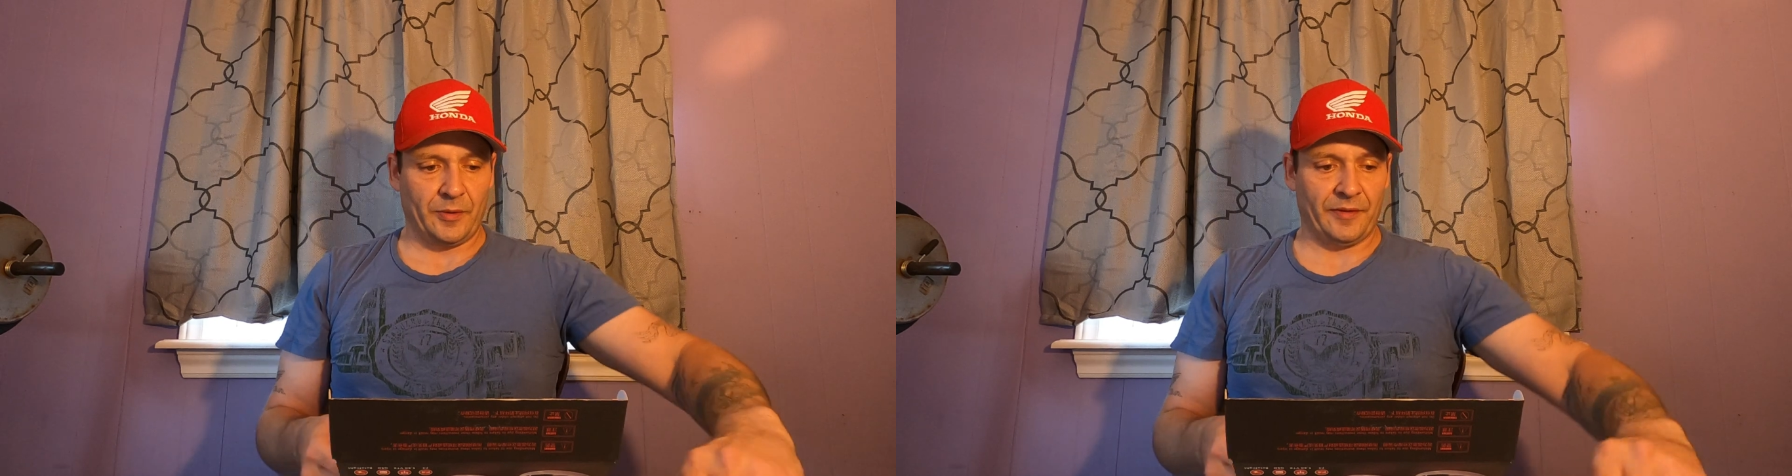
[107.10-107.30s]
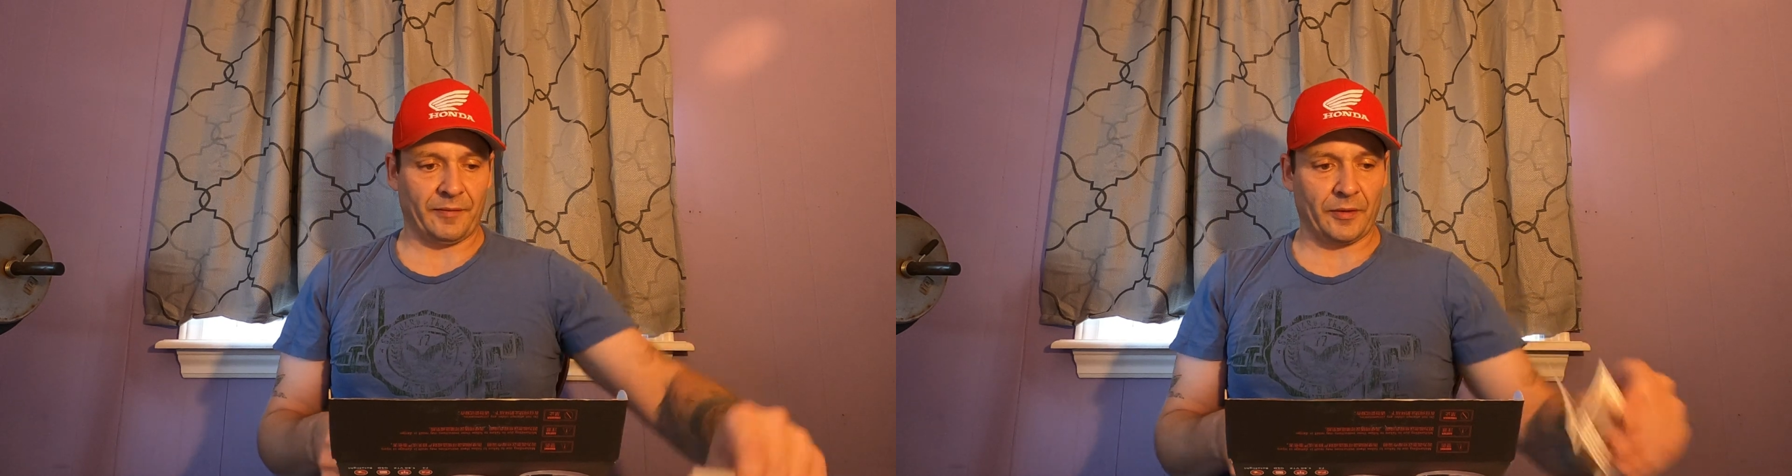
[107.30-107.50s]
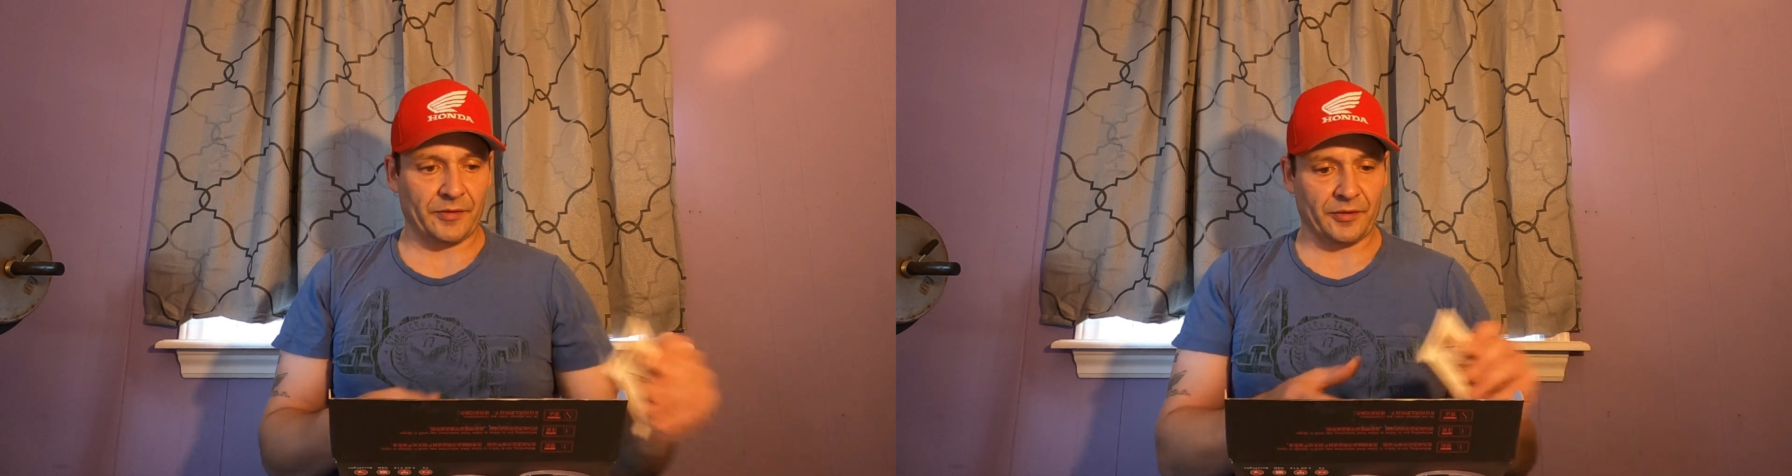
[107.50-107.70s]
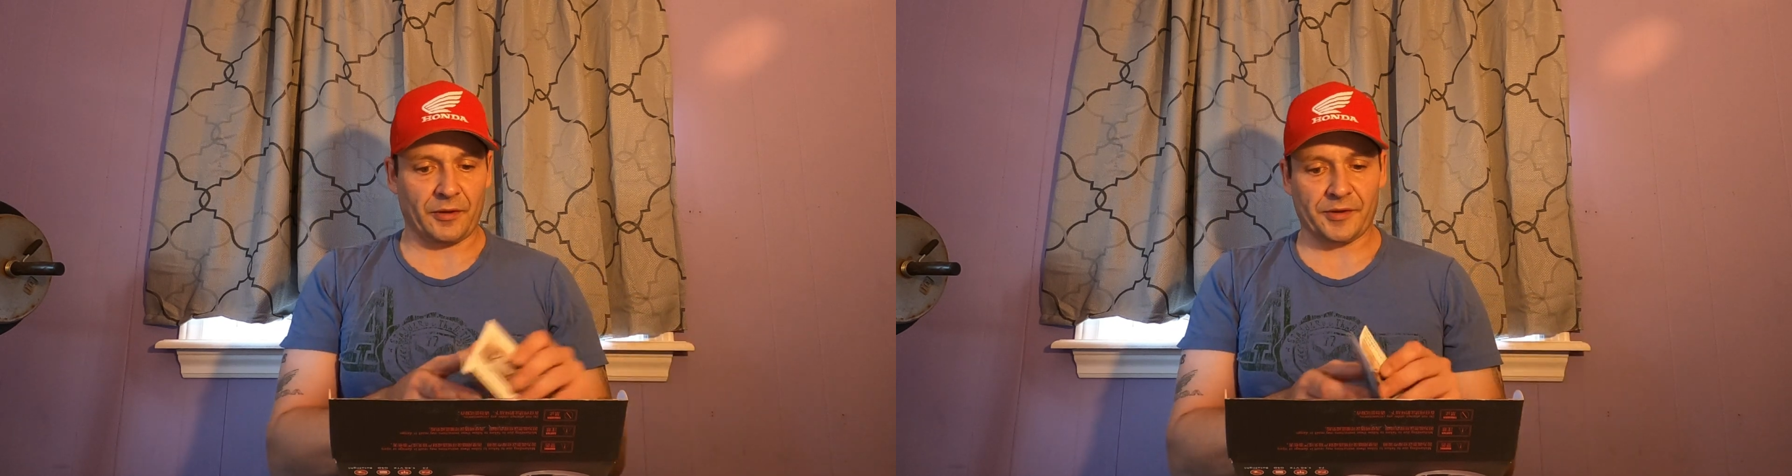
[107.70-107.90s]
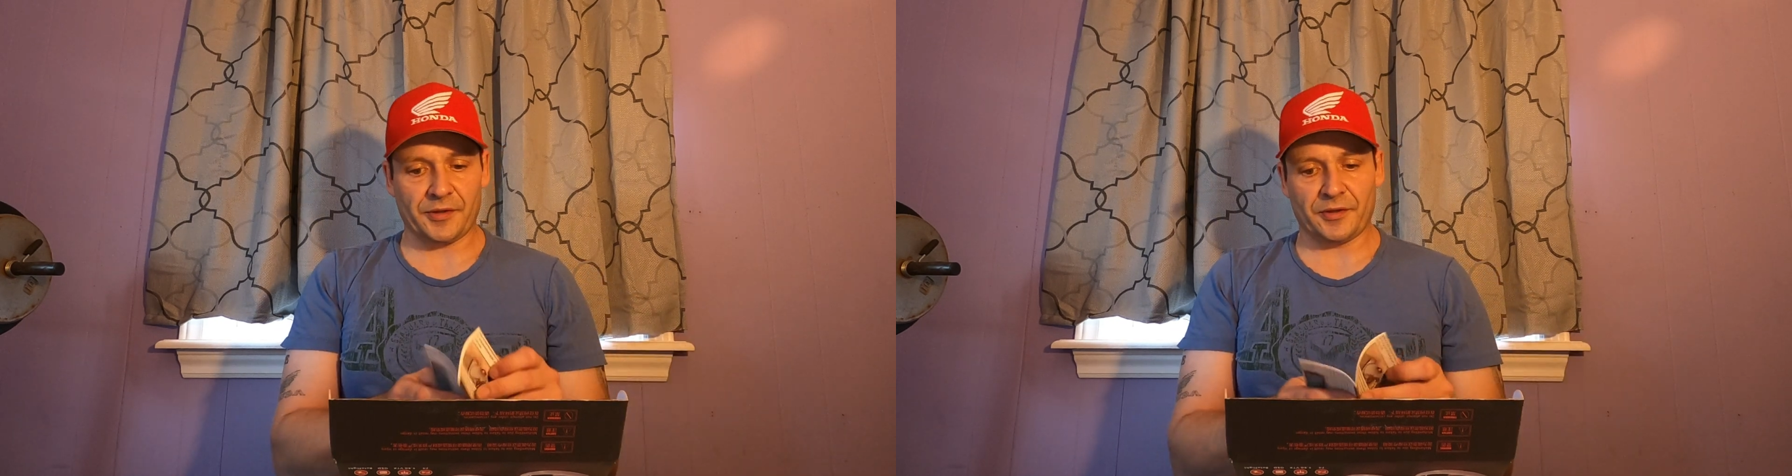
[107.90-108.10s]
We have our
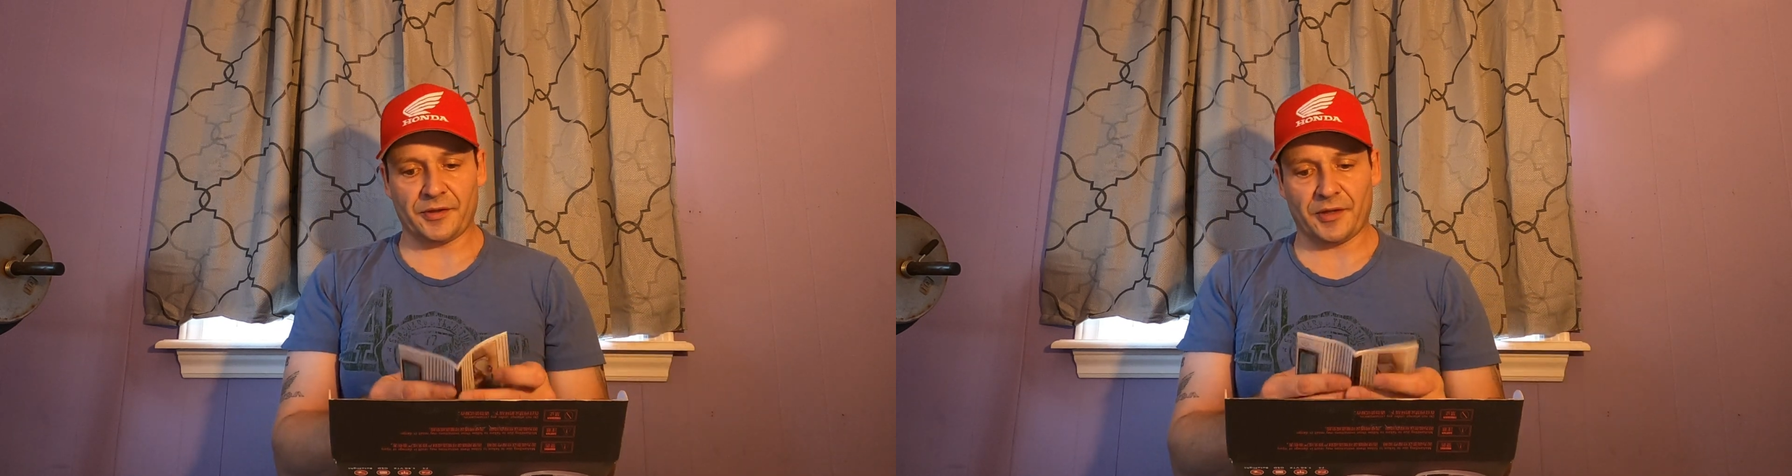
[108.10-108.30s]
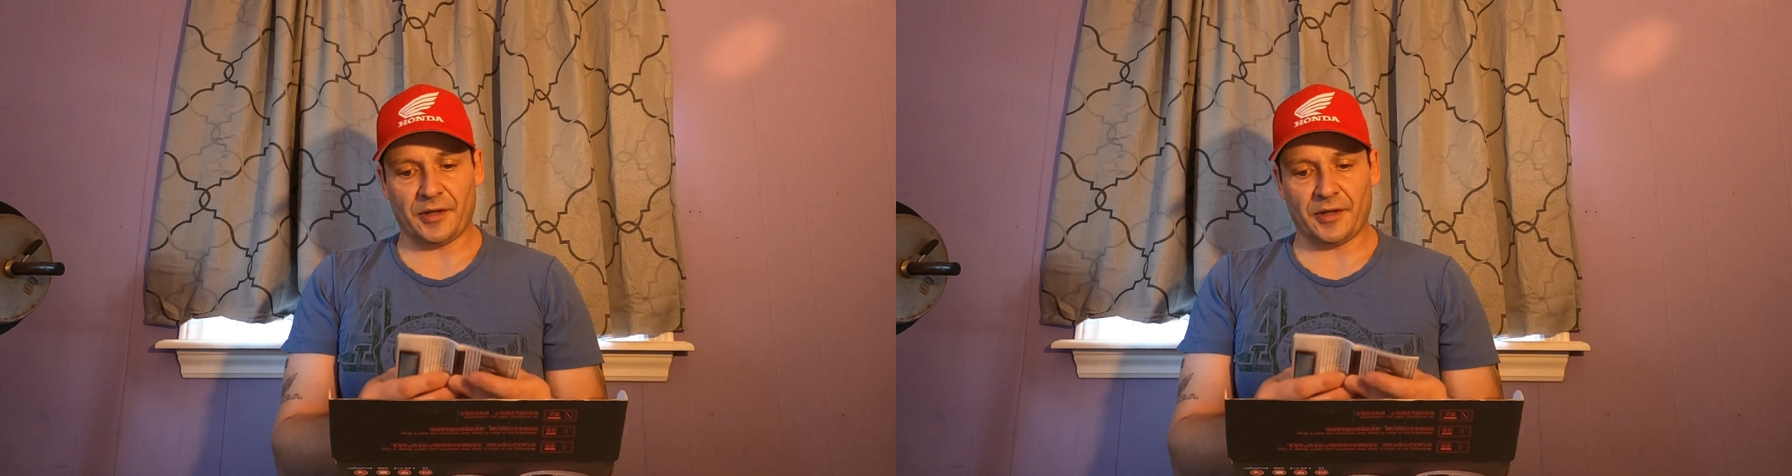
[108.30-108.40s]
instructions,